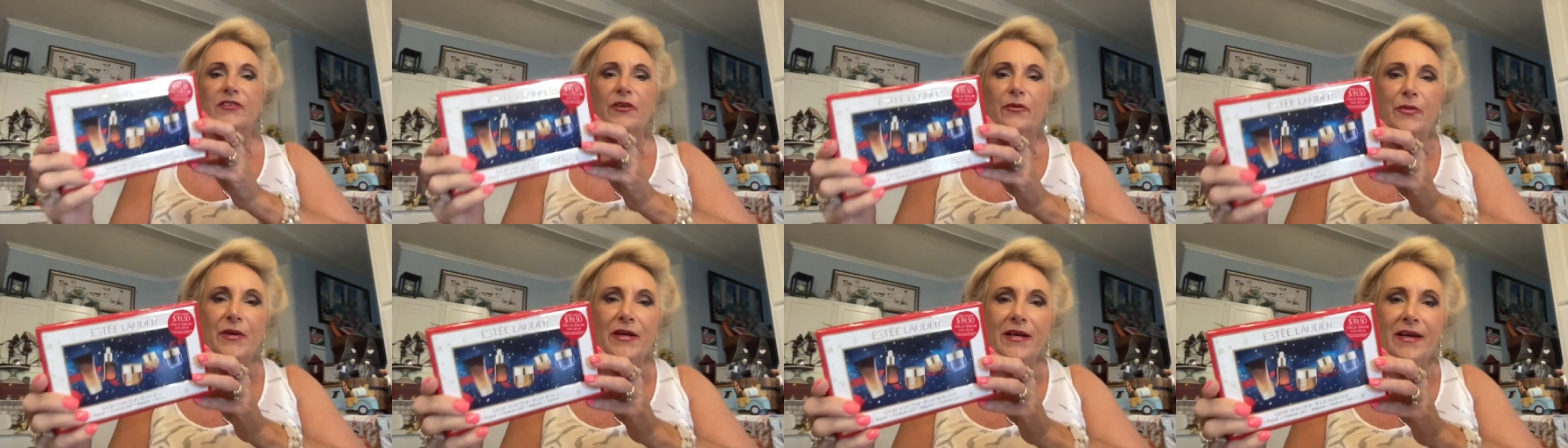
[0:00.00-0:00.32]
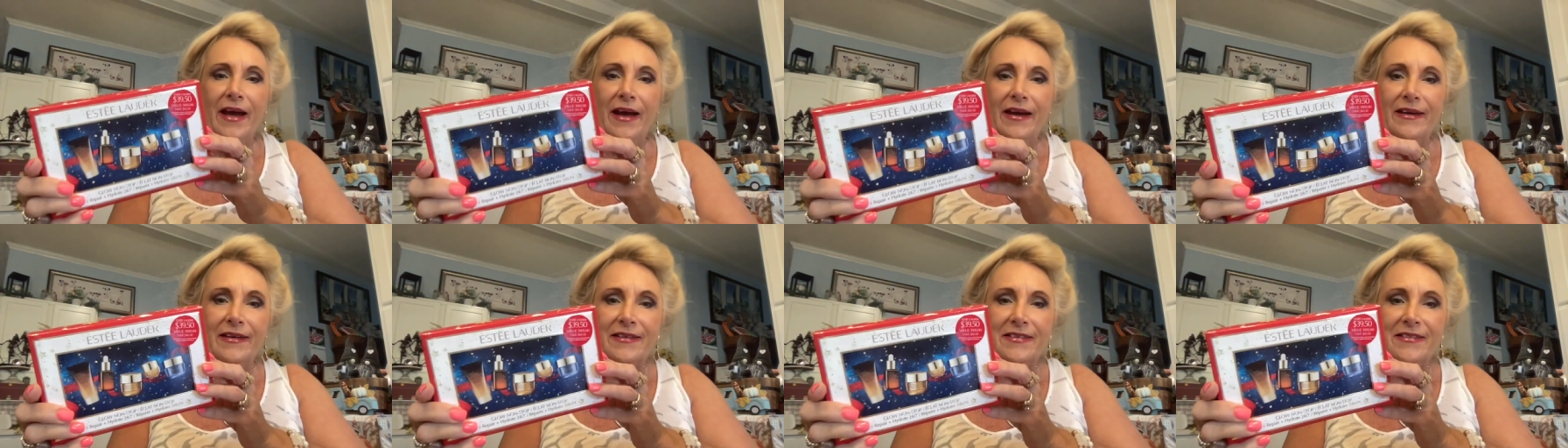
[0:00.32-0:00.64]
So we
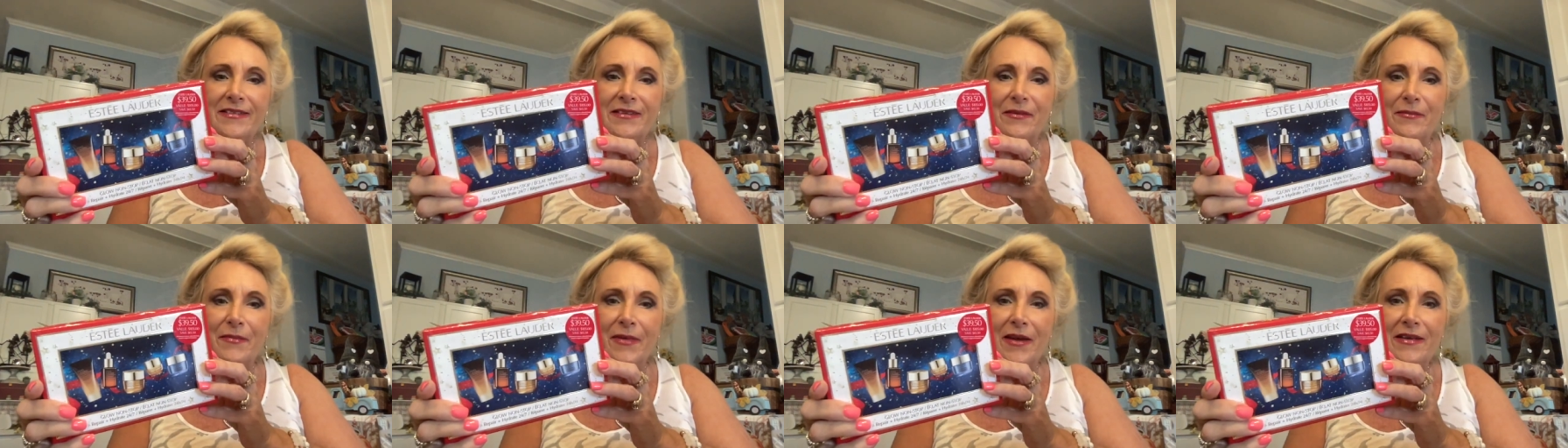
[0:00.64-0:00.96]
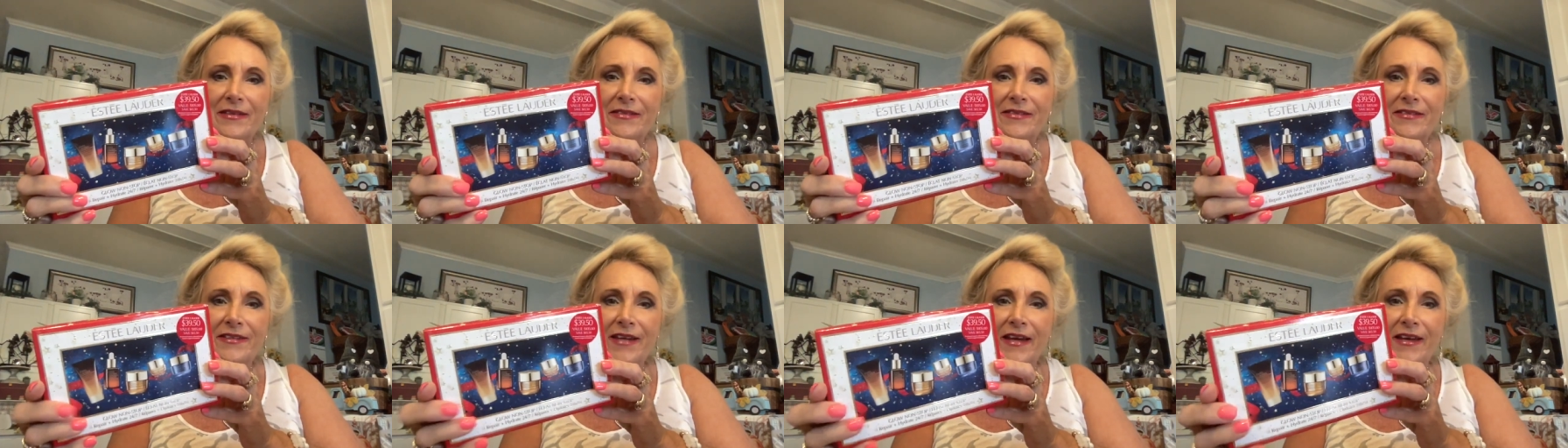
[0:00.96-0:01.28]
got us some
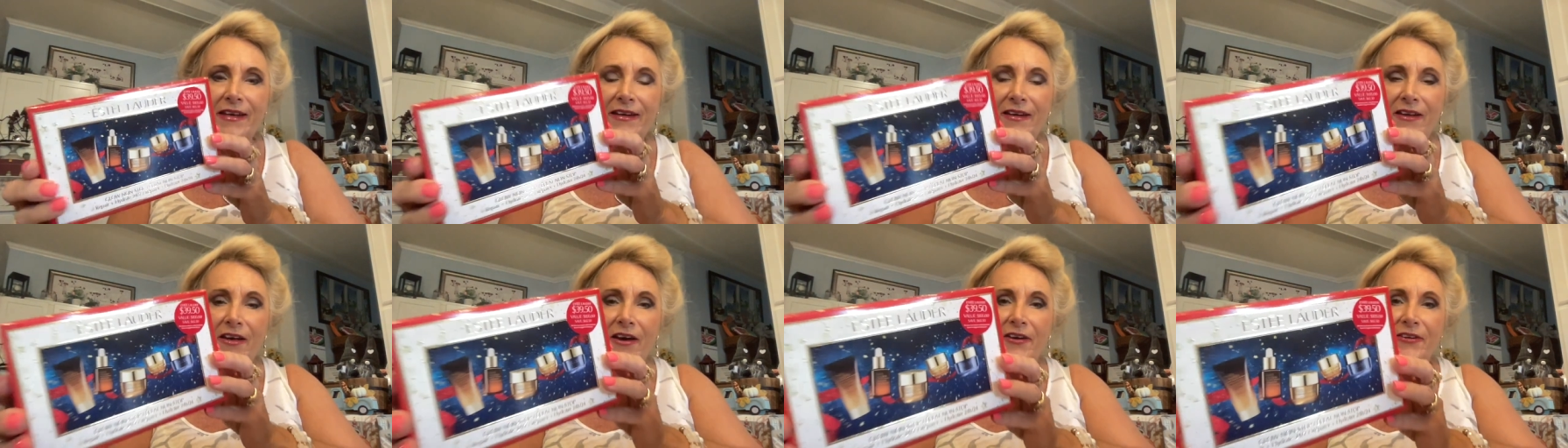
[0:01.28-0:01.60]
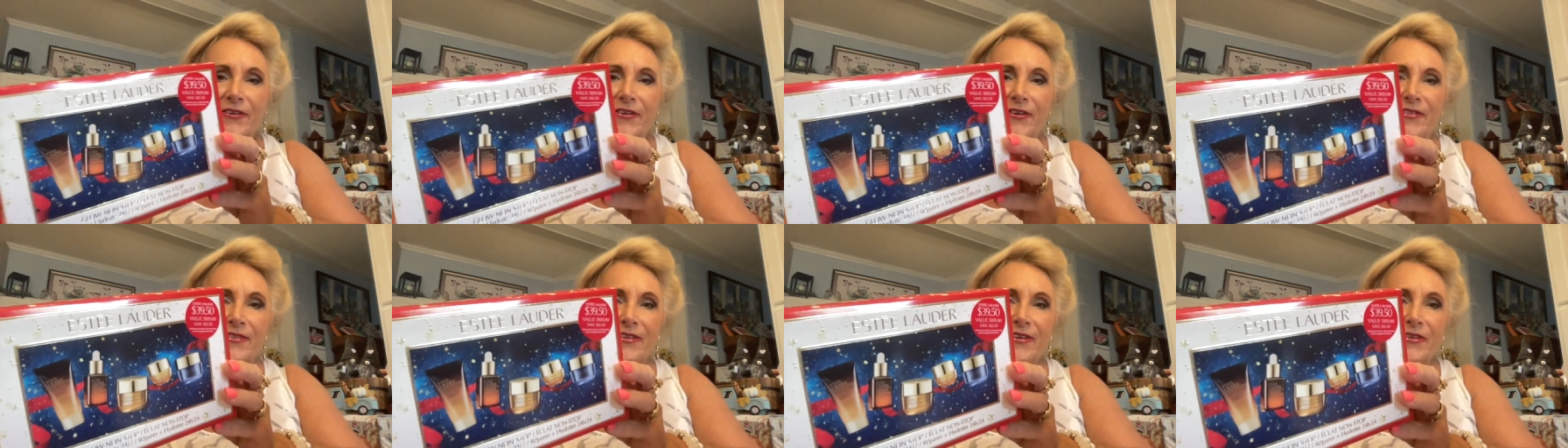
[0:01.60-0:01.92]
Estee
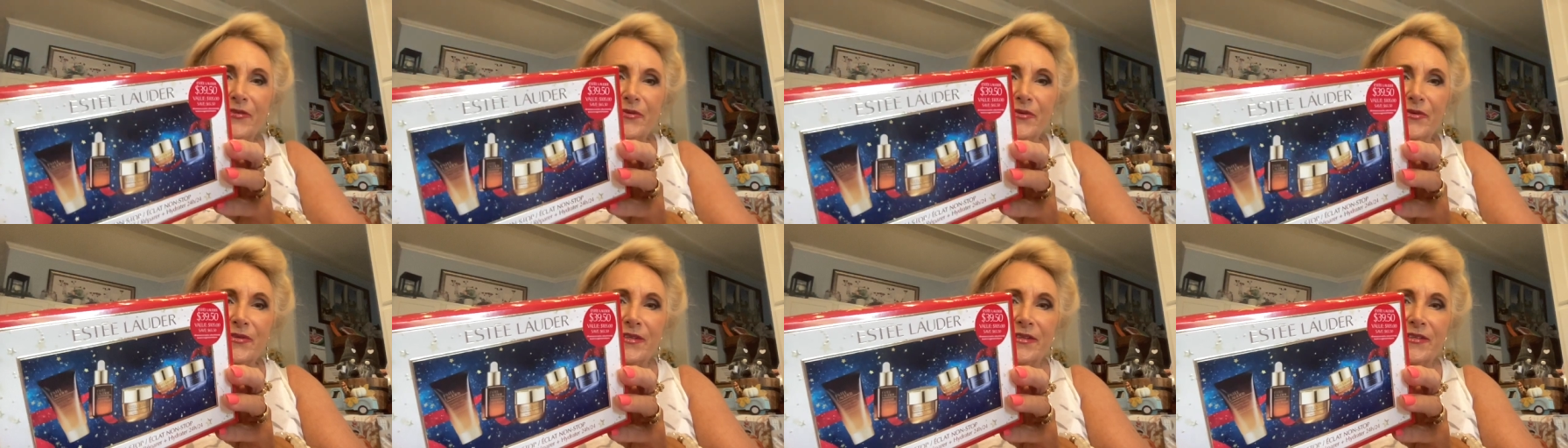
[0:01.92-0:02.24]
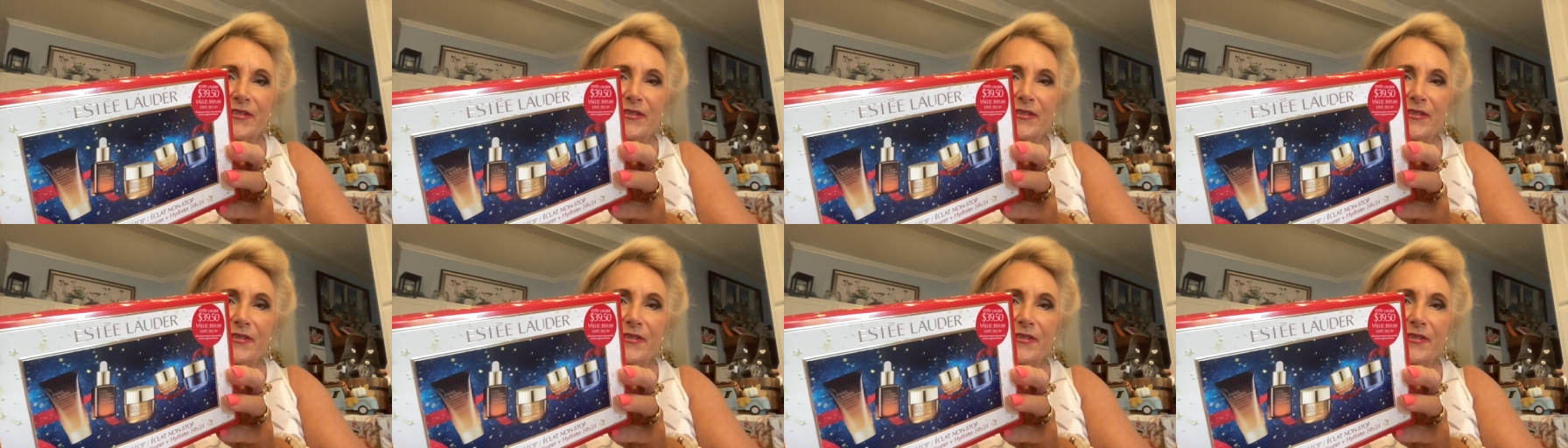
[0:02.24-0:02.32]
Lauder, and this was a